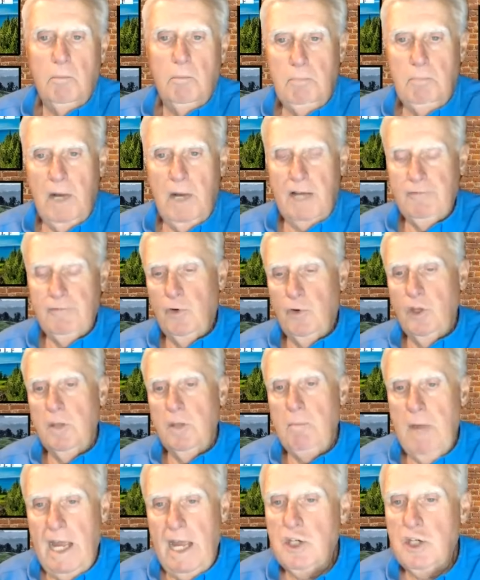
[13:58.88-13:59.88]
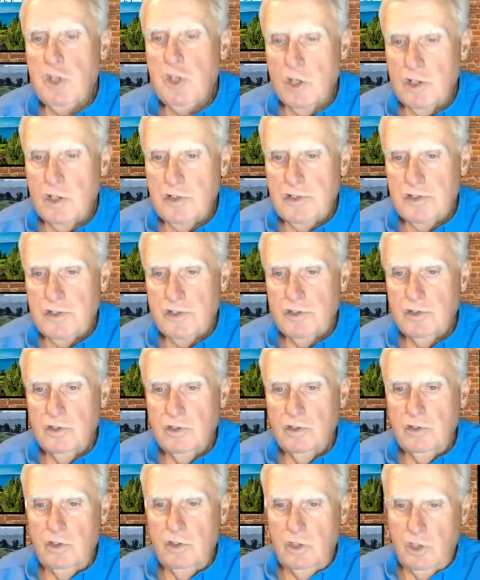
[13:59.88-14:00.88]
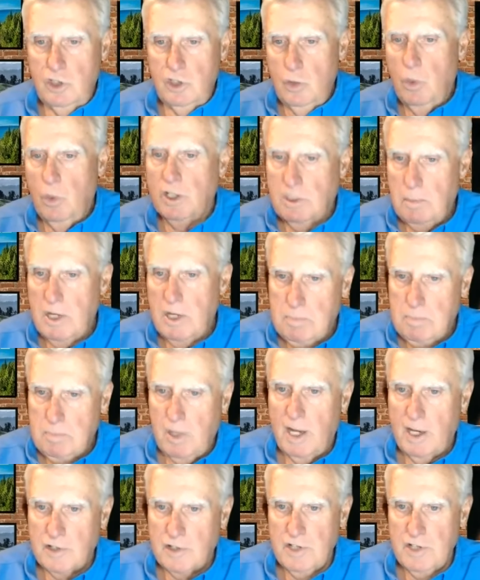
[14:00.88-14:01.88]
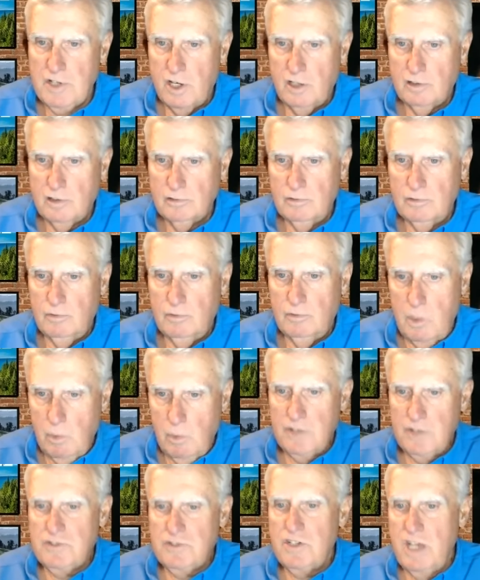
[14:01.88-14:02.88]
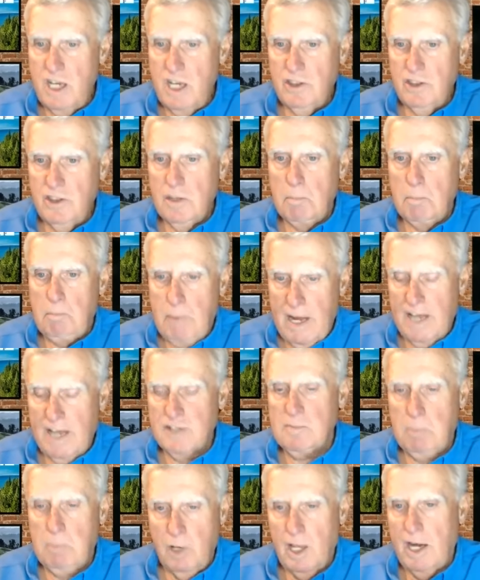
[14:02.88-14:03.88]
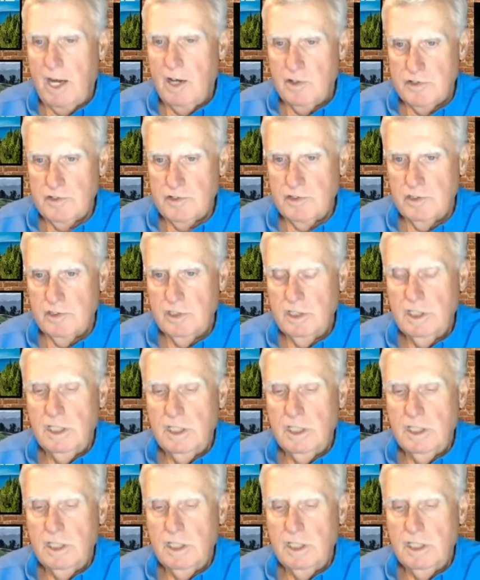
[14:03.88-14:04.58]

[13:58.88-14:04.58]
But for the majors, you want the best players there. We want to see the best players.